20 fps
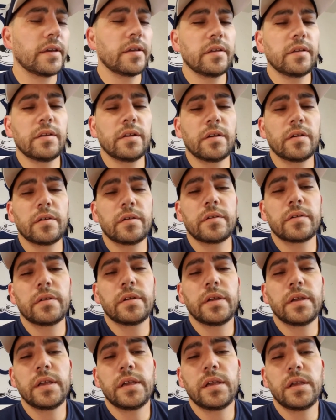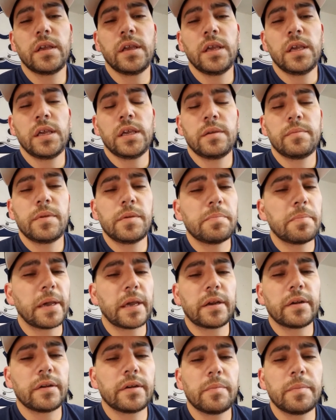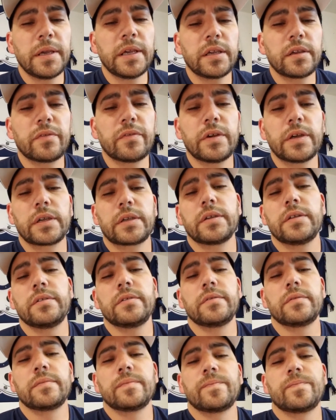you know, it'd be better to make fucking